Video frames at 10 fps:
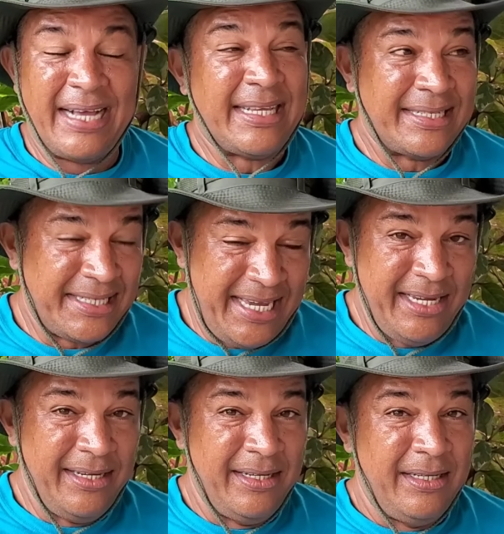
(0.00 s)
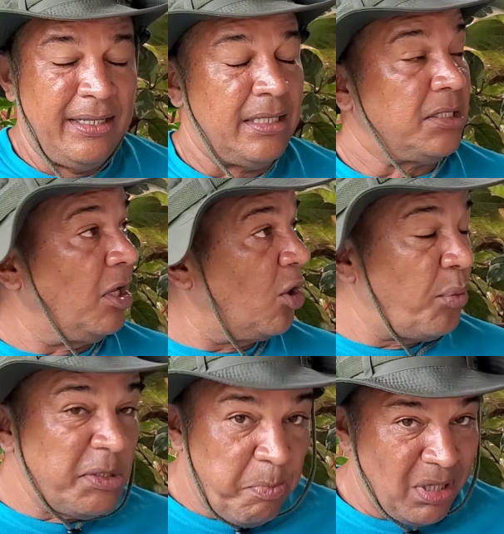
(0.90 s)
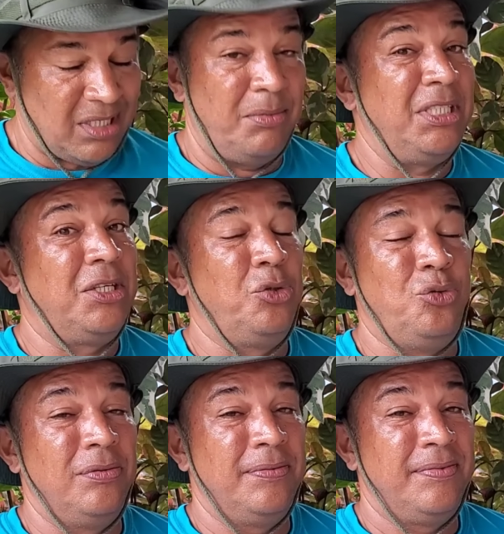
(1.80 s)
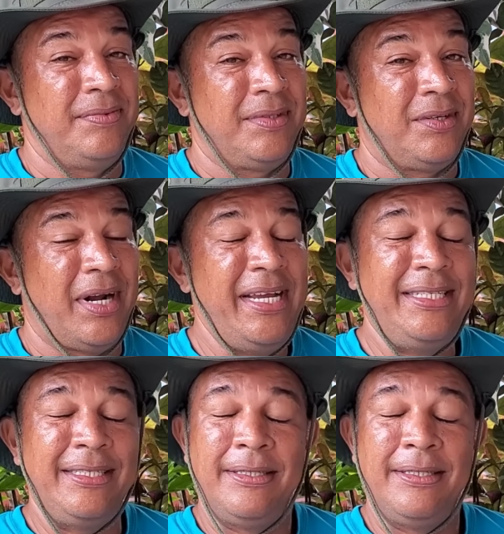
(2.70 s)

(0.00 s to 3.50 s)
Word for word: As I say, it's not always possible to do, right?